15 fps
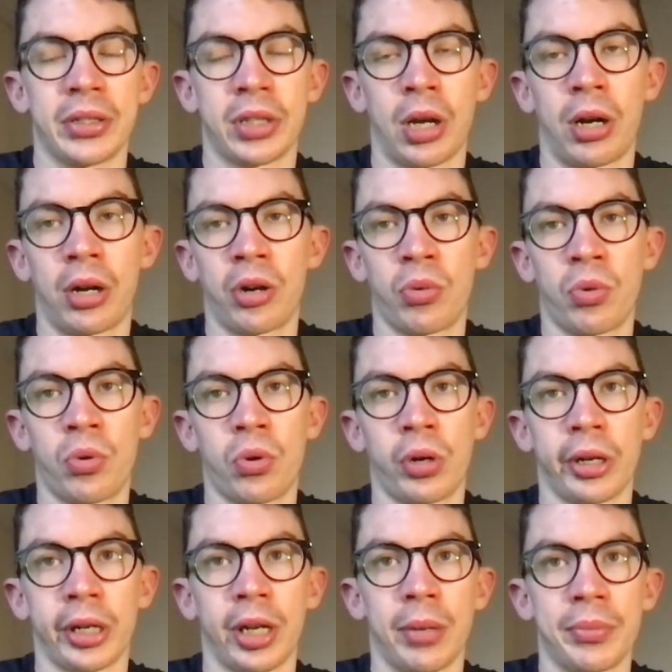Kyle Walker
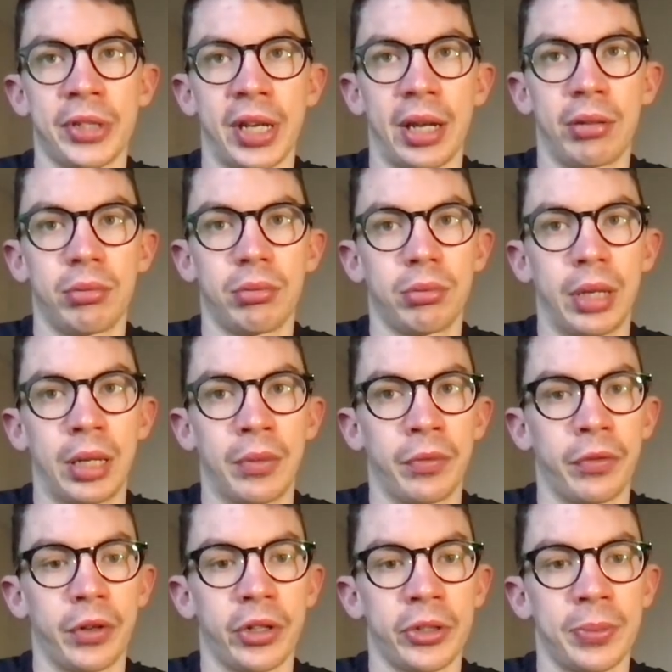comes out in
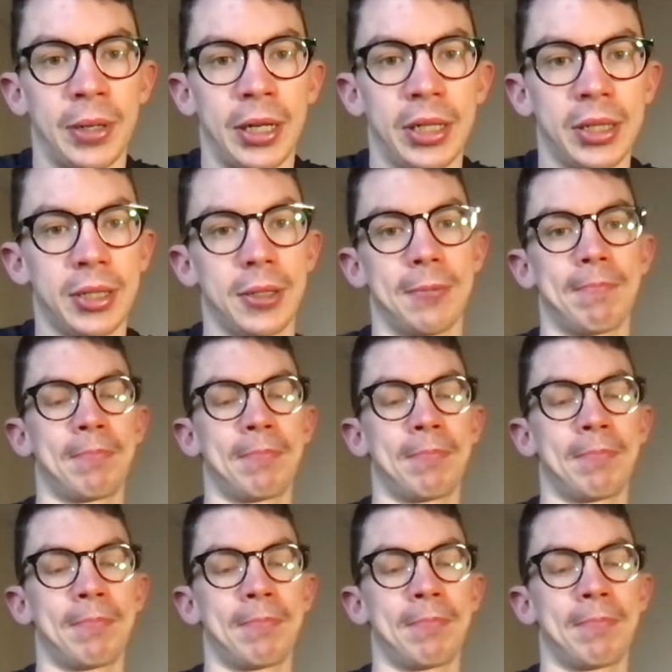first place.